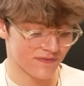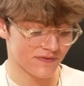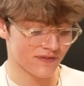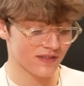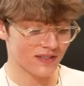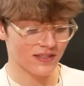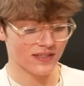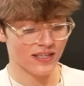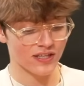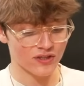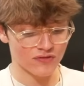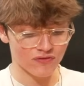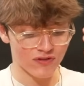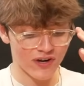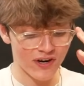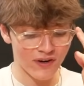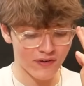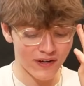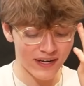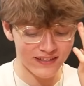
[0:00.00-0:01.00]
Ew. Let's
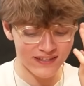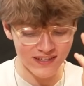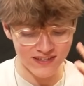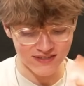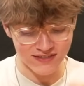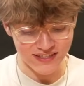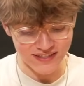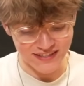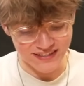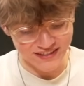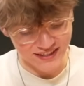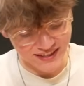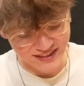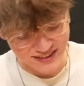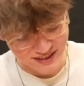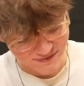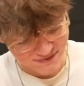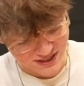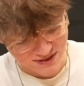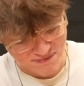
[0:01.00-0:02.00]
roll. It does. Ew. It does.
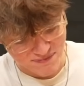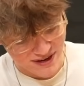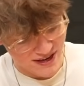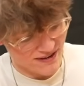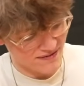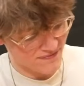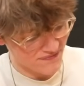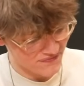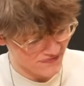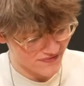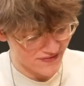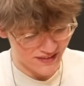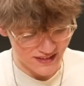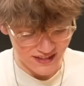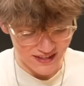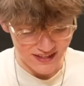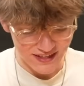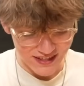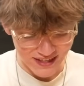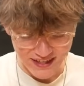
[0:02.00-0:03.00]
It's a bit. It has a
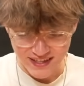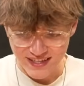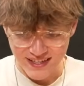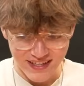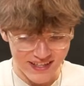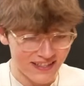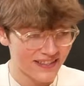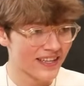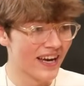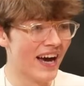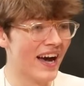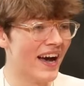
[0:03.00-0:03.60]
potent sound.